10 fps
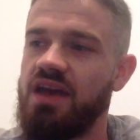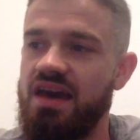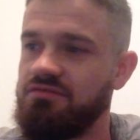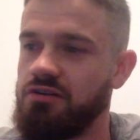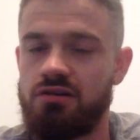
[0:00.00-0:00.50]

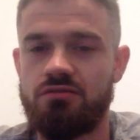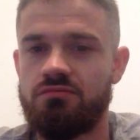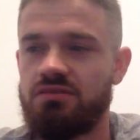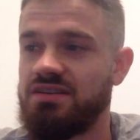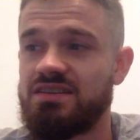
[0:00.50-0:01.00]
Ever.
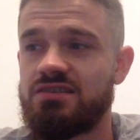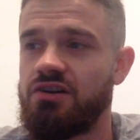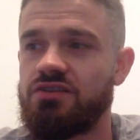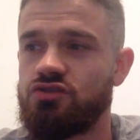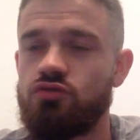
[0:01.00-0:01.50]
This is
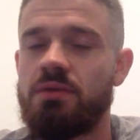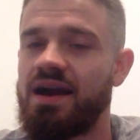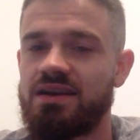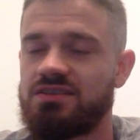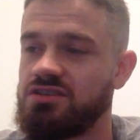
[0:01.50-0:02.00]
like
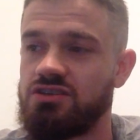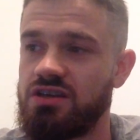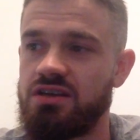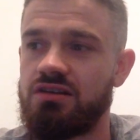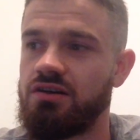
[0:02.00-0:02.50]
Tupac's
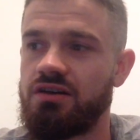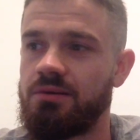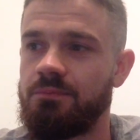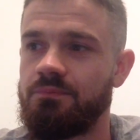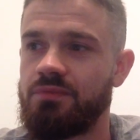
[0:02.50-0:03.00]
shit. Like,
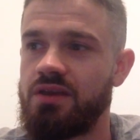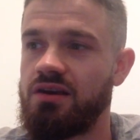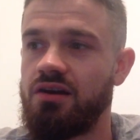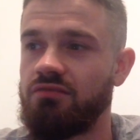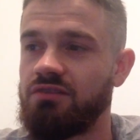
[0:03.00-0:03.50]

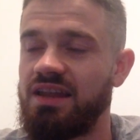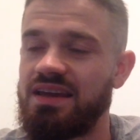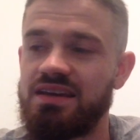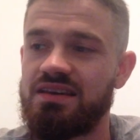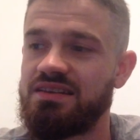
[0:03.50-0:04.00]
I
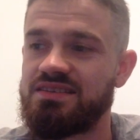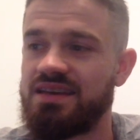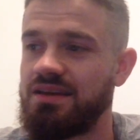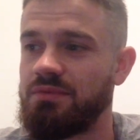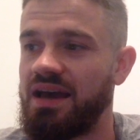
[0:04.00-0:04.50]
relate it in the
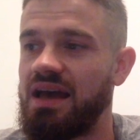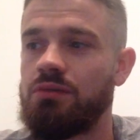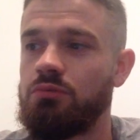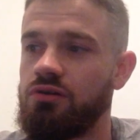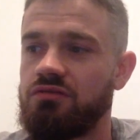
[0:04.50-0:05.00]
same
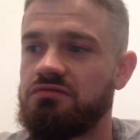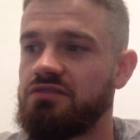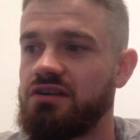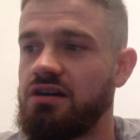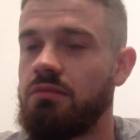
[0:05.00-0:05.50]
caliber
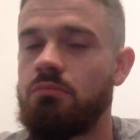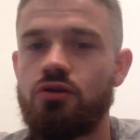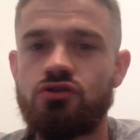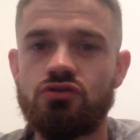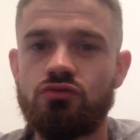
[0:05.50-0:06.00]
of
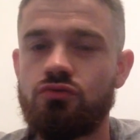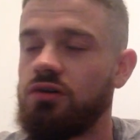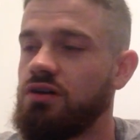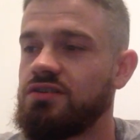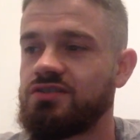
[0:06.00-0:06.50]

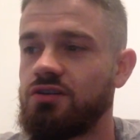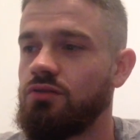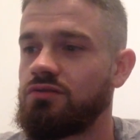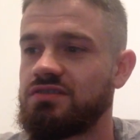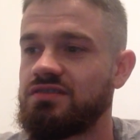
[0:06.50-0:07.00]
emotional
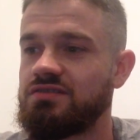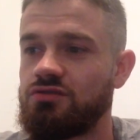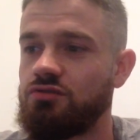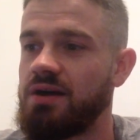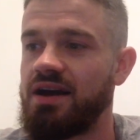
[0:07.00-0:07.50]
songs as
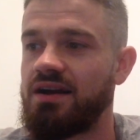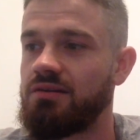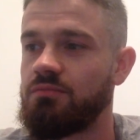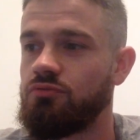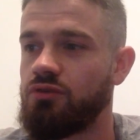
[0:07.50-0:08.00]
Tupac
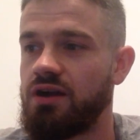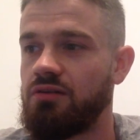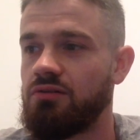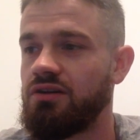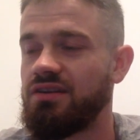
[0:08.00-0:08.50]
brought
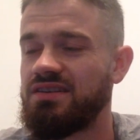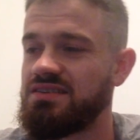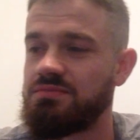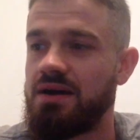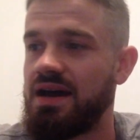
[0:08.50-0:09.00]
out. Like, this
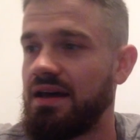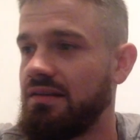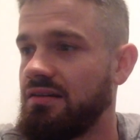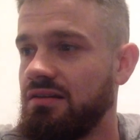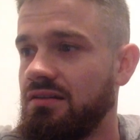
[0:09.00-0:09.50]
is mad.